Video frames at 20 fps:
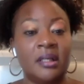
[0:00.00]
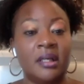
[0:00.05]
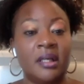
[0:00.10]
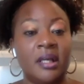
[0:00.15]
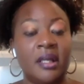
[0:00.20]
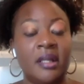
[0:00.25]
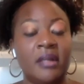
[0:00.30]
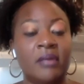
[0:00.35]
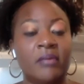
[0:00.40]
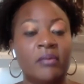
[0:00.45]

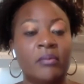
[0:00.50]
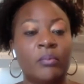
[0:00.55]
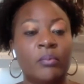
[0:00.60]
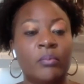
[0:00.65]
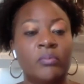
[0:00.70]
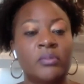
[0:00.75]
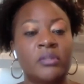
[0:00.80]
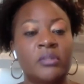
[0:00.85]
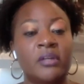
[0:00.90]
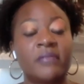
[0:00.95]
and the
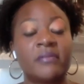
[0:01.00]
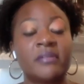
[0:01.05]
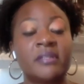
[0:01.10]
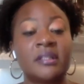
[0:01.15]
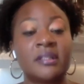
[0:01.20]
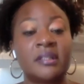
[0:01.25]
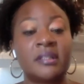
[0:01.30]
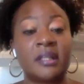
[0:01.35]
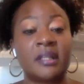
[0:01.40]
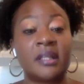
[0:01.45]

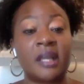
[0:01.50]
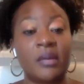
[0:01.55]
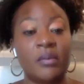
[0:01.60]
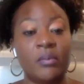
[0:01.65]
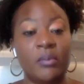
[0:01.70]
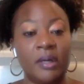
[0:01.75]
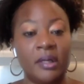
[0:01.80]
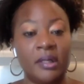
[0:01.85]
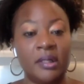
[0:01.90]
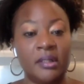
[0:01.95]
services that they
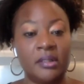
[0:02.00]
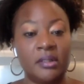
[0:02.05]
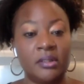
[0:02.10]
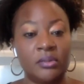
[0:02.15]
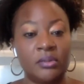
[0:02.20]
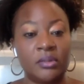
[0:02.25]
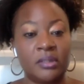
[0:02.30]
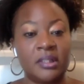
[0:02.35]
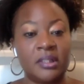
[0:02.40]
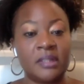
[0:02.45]
want
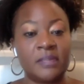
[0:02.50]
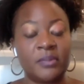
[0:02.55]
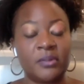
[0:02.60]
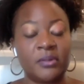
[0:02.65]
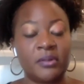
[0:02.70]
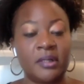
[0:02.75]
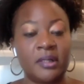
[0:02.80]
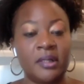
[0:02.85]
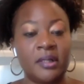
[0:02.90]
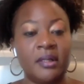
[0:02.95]
during this
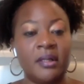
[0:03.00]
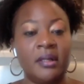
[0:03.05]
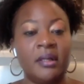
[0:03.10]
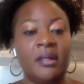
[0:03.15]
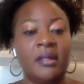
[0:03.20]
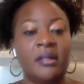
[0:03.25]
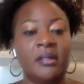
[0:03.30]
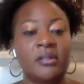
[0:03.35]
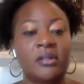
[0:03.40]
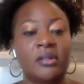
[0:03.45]
period
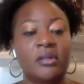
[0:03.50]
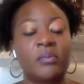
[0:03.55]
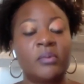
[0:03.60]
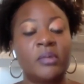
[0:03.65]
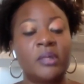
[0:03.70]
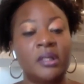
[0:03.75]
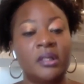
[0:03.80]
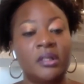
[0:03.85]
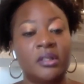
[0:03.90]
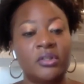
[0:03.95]
so that we
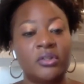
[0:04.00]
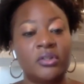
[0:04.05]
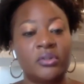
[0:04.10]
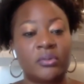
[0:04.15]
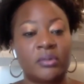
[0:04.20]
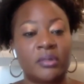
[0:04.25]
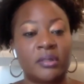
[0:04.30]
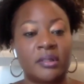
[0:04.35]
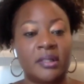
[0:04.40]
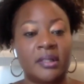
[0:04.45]
can
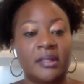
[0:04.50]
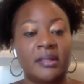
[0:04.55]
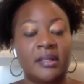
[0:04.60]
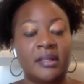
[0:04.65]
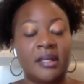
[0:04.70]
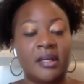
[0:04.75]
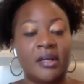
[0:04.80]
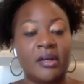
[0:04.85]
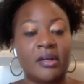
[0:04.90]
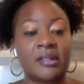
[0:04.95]
ensure that
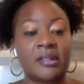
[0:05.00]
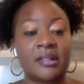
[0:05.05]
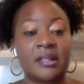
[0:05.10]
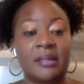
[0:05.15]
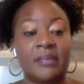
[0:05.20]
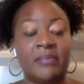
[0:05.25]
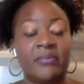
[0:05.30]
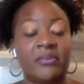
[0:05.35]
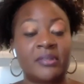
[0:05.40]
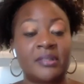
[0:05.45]
they are set
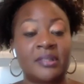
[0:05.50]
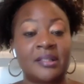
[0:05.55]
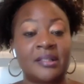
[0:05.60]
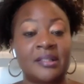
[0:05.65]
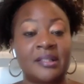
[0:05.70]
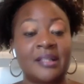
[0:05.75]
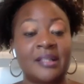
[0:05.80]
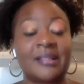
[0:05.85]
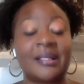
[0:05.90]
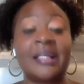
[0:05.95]
up for
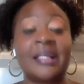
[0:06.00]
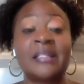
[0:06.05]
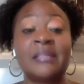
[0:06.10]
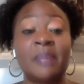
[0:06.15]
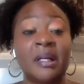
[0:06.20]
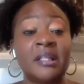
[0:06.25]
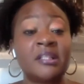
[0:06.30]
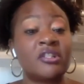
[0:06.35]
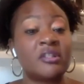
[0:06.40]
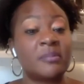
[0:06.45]
success as
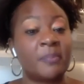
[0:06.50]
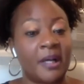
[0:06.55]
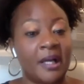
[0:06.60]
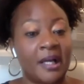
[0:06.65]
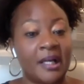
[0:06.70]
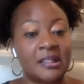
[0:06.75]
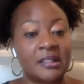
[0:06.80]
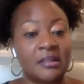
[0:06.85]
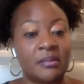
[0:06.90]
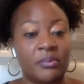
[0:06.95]
much as
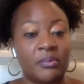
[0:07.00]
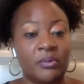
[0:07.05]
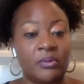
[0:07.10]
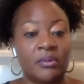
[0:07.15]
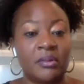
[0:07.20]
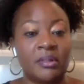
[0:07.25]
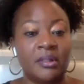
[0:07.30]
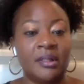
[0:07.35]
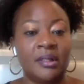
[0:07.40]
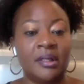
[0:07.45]

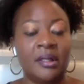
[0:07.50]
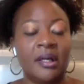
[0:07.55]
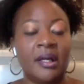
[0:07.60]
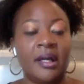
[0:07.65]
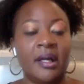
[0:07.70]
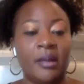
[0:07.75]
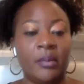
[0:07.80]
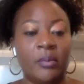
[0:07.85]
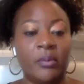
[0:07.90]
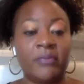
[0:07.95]
possible
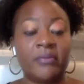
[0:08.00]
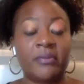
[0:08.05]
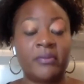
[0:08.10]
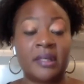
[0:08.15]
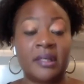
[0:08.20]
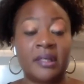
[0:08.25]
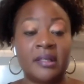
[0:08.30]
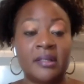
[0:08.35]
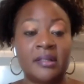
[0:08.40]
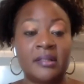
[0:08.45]
uh, with the
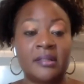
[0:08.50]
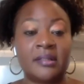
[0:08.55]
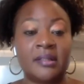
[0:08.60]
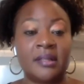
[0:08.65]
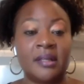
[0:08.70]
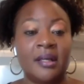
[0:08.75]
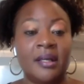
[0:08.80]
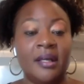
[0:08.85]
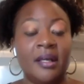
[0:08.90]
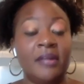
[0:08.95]
kids
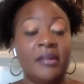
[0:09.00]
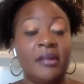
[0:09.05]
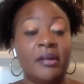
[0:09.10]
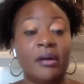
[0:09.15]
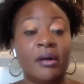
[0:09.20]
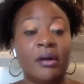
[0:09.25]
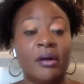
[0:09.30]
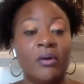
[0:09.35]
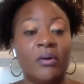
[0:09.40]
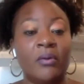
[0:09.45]
in their
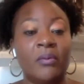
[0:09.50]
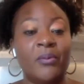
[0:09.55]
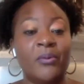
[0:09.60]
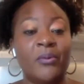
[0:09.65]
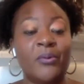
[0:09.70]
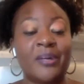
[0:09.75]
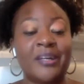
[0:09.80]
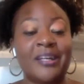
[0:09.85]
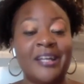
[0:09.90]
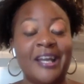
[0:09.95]
home
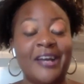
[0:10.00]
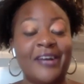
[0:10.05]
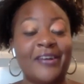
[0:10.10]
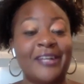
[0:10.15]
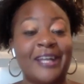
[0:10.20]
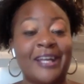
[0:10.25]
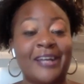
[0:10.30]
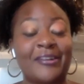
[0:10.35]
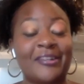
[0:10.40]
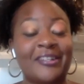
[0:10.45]
who are now
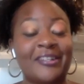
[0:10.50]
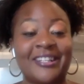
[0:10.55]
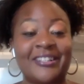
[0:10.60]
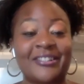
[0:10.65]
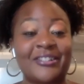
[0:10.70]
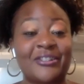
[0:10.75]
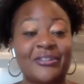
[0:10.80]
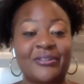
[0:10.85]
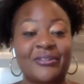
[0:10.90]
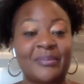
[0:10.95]
not only their
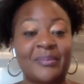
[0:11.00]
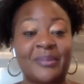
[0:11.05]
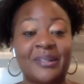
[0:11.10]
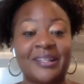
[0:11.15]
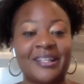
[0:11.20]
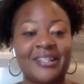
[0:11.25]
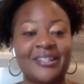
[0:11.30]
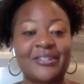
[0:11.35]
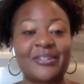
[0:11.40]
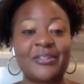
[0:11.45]
children but
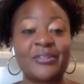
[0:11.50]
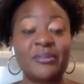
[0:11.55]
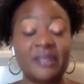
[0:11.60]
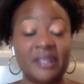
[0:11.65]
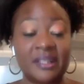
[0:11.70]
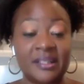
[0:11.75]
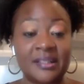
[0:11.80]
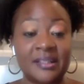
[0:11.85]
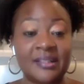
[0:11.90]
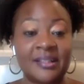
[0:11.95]
their
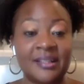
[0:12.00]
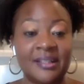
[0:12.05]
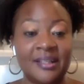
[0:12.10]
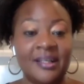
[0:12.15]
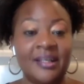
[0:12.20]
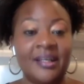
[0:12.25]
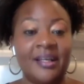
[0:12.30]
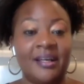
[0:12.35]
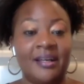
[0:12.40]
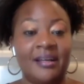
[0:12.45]
students
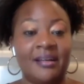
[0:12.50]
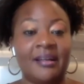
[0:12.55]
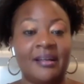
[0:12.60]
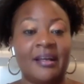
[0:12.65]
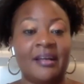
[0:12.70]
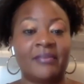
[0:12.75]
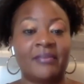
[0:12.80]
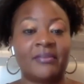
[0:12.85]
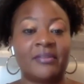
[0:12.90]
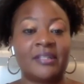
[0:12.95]
in a
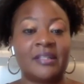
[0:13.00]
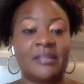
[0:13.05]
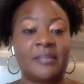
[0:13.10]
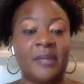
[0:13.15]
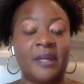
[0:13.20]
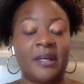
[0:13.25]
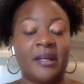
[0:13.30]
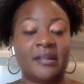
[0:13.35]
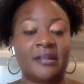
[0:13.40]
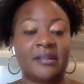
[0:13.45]
lot of
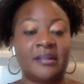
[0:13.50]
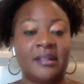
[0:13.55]
respect.